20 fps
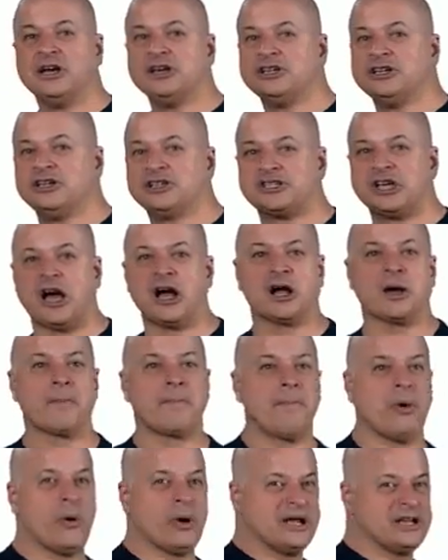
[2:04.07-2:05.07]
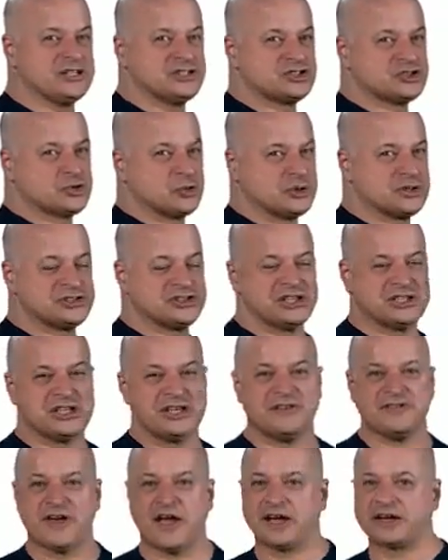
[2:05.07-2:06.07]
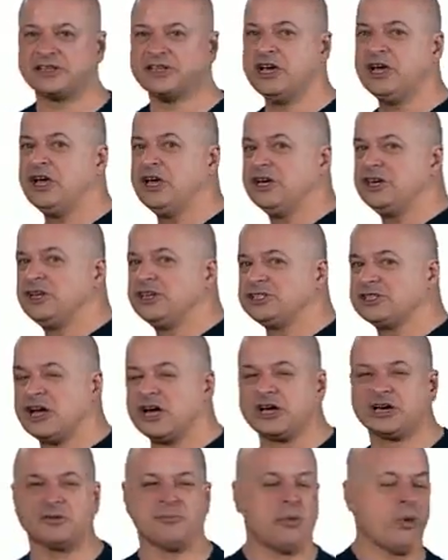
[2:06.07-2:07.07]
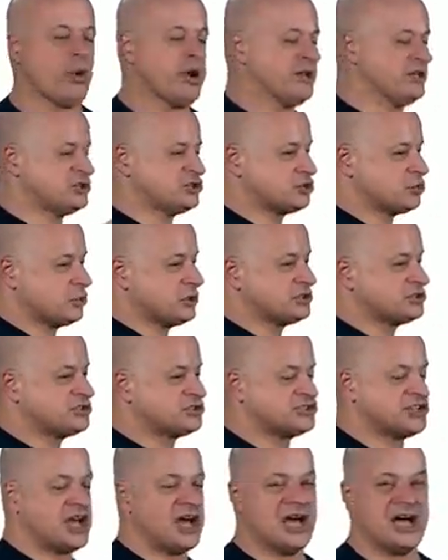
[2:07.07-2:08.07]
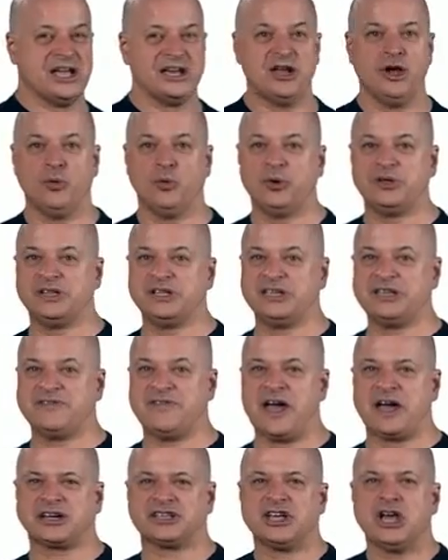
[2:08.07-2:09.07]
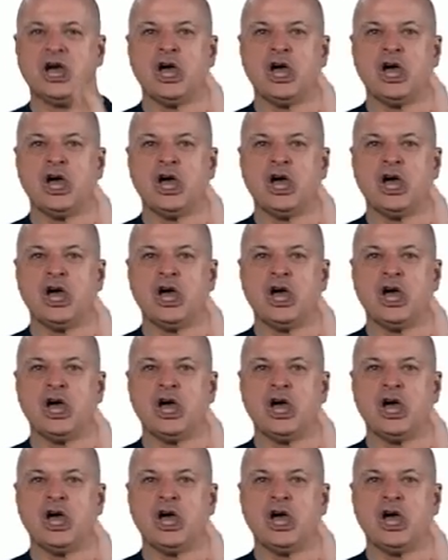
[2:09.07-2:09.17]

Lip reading: Your tongue points towards the defect. Your tongue points towards the side with the defect.